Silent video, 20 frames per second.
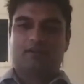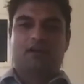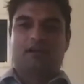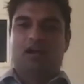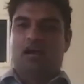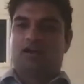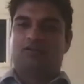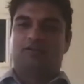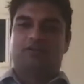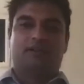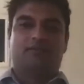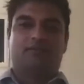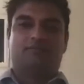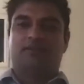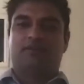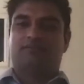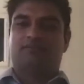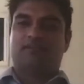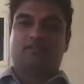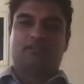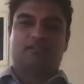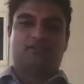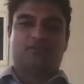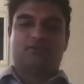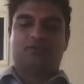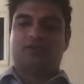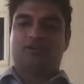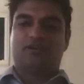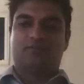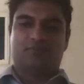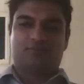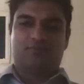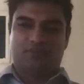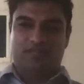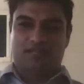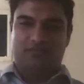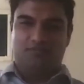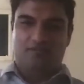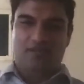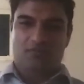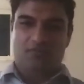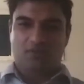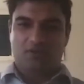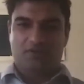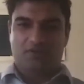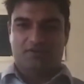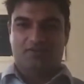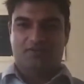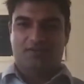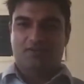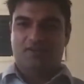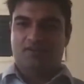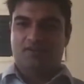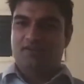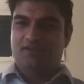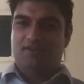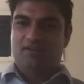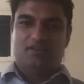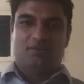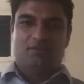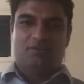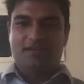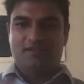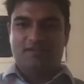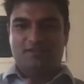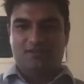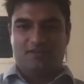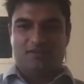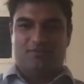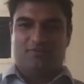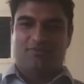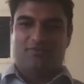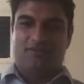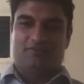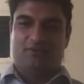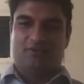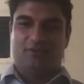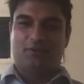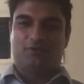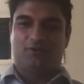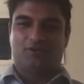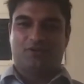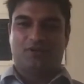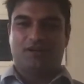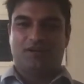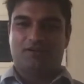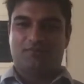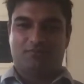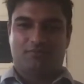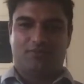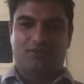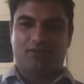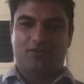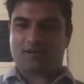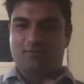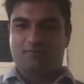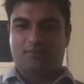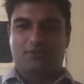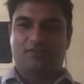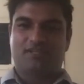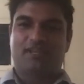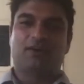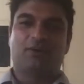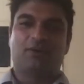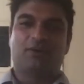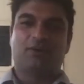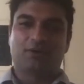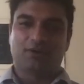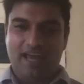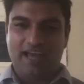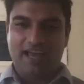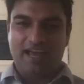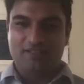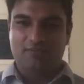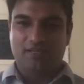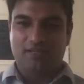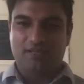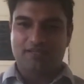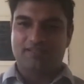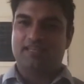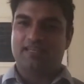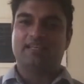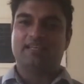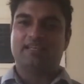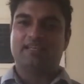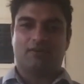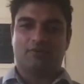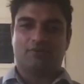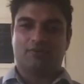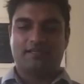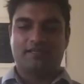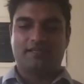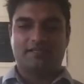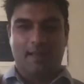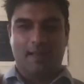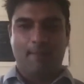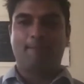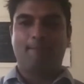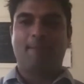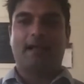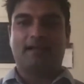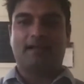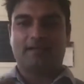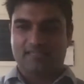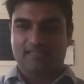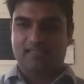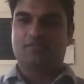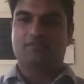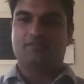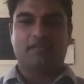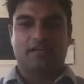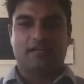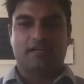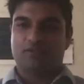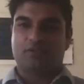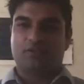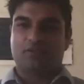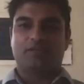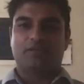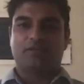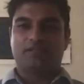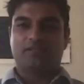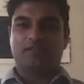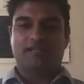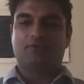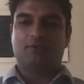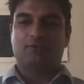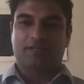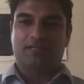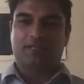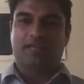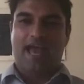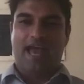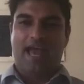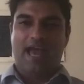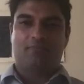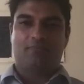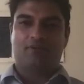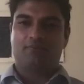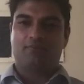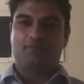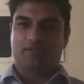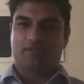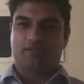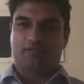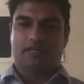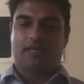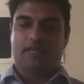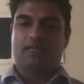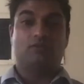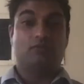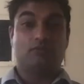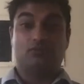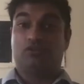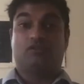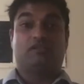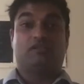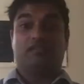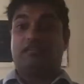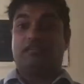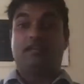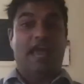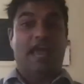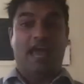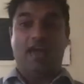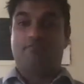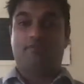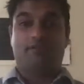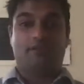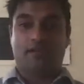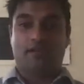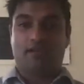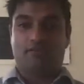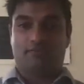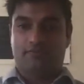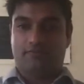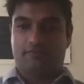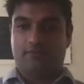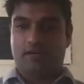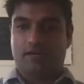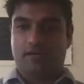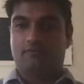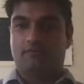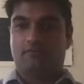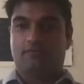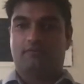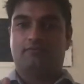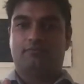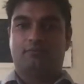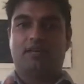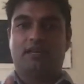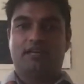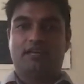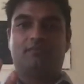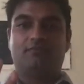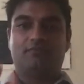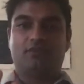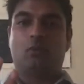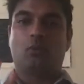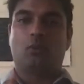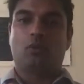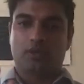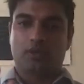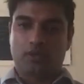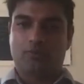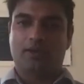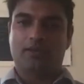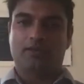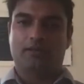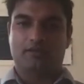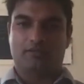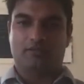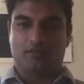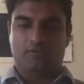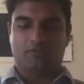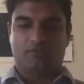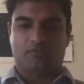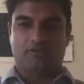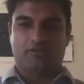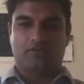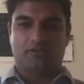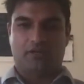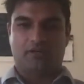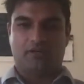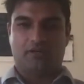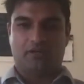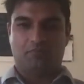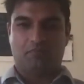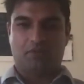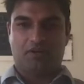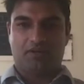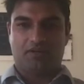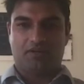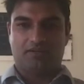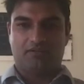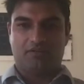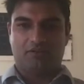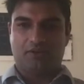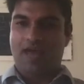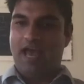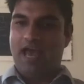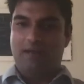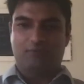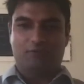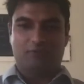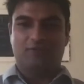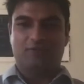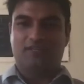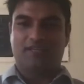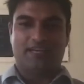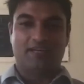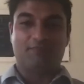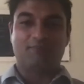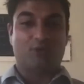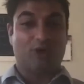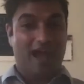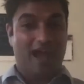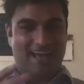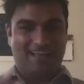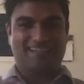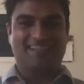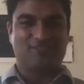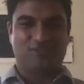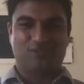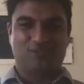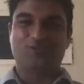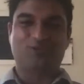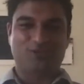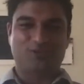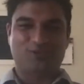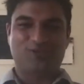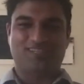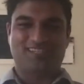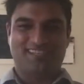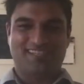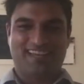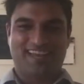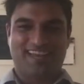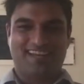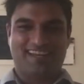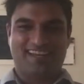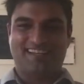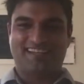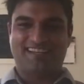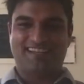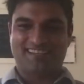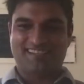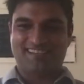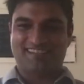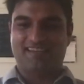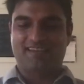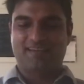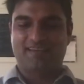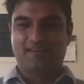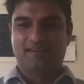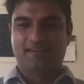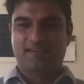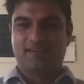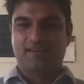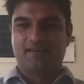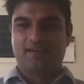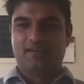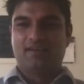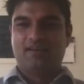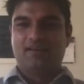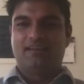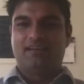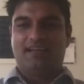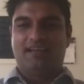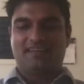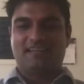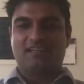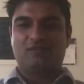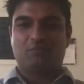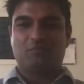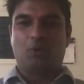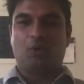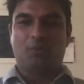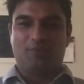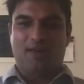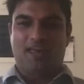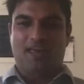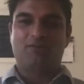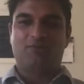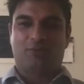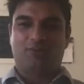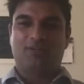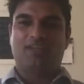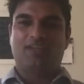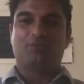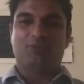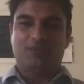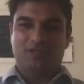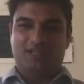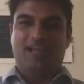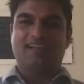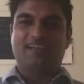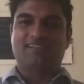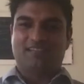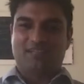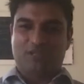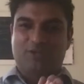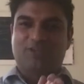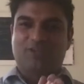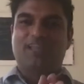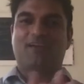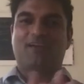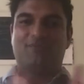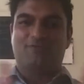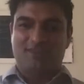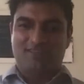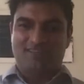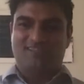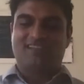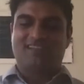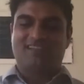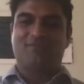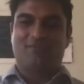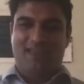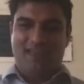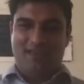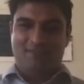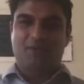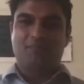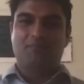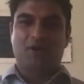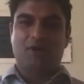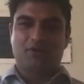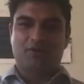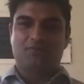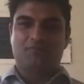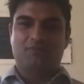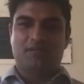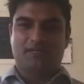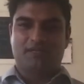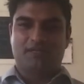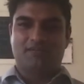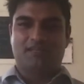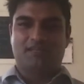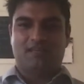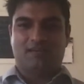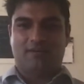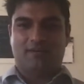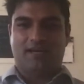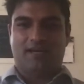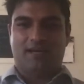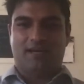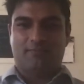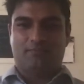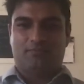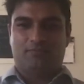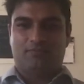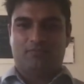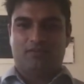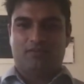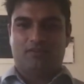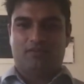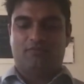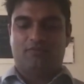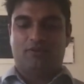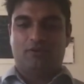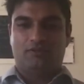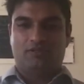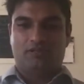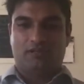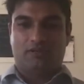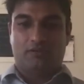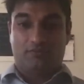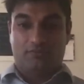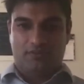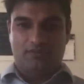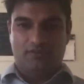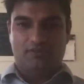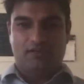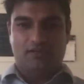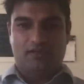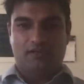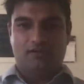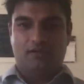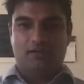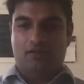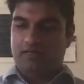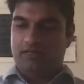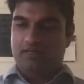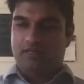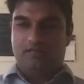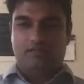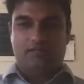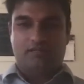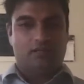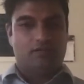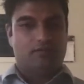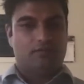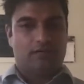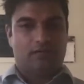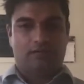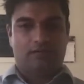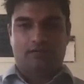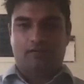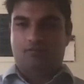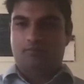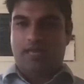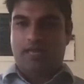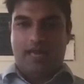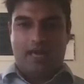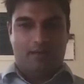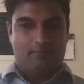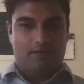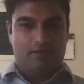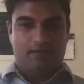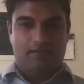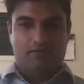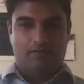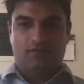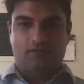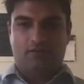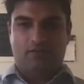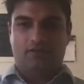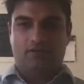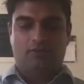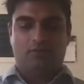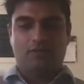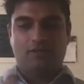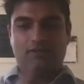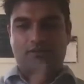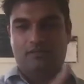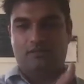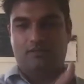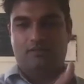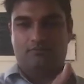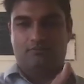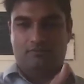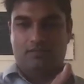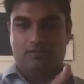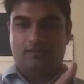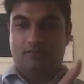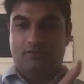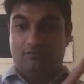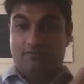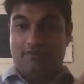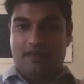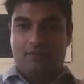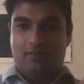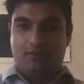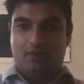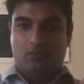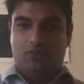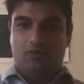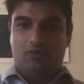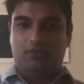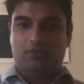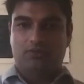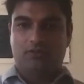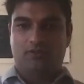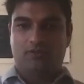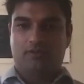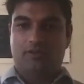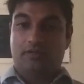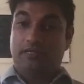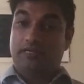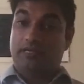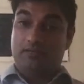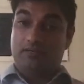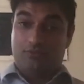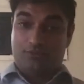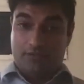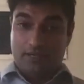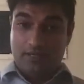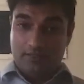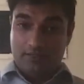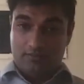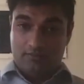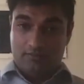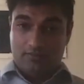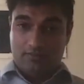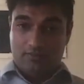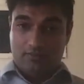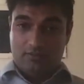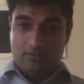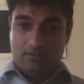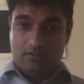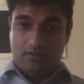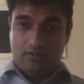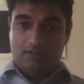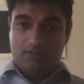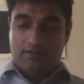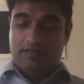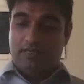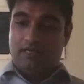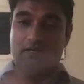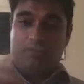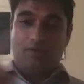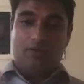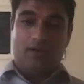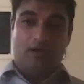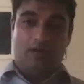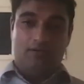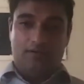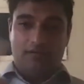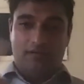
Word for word: 150, 200% of number. The rest of your folks are 30% or less because they didn't, right? It's that balancing of territory has never really happened because, again, you just didn't have enough. Uh, enough to work with in terms of your target market. So absolutely in practice you do see that and it is nothing is more painful than realizing you're in that feast and famine mode because think about it the folks that are feasting are going to stick around they'll be happy that's great the ones that are in the famine world they're going to trip. they're going to go to other